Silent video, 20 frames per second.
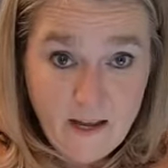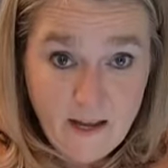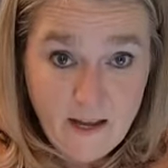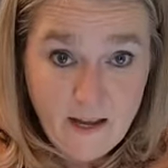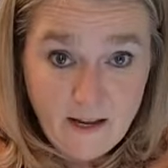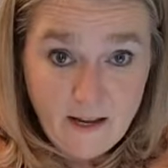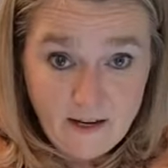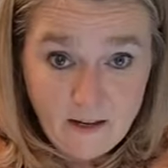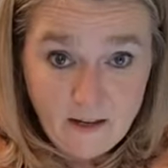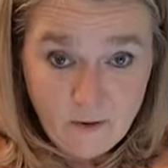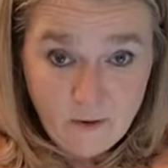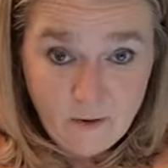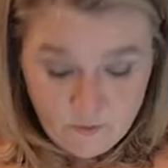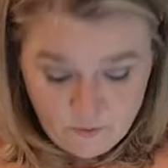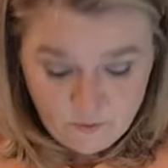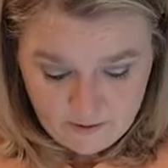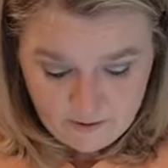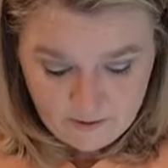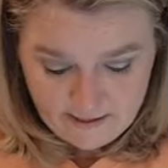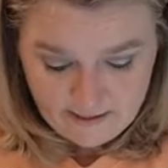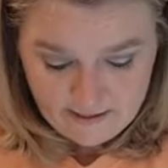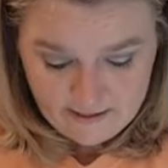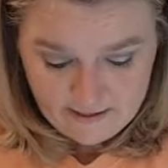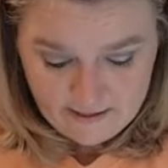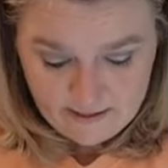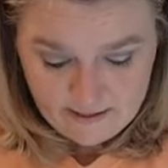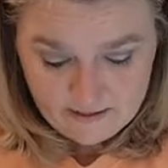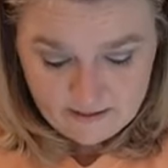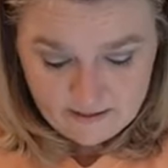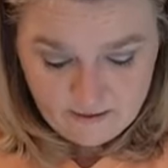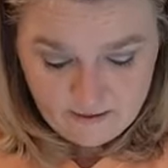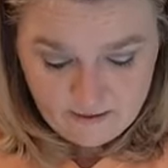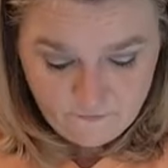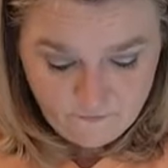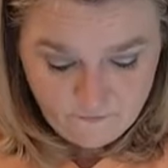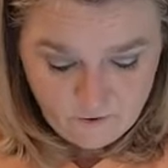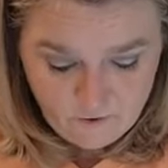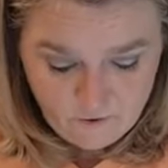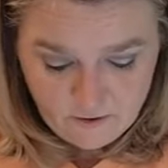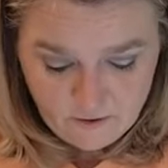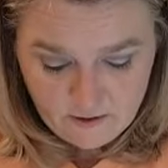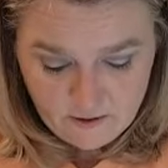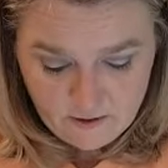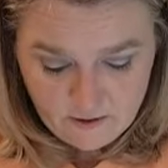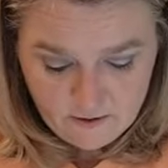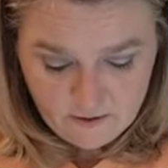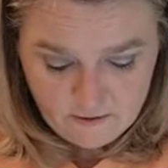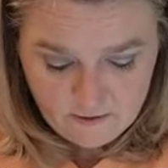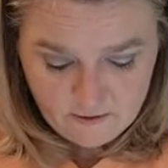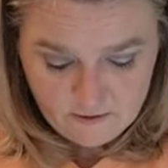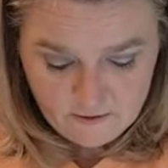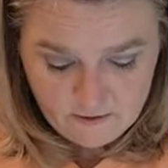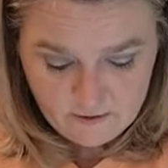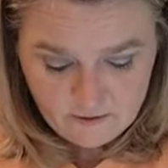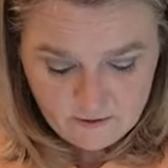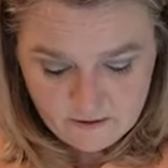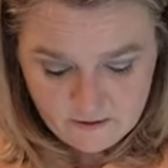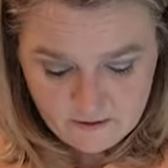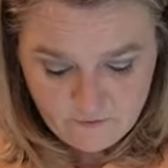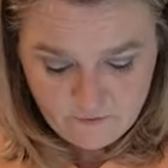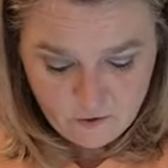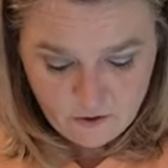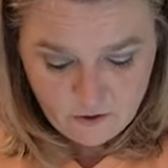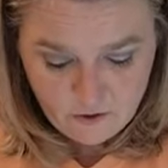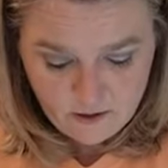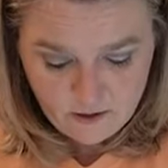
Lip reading: Hello, ladies. Let's see if you're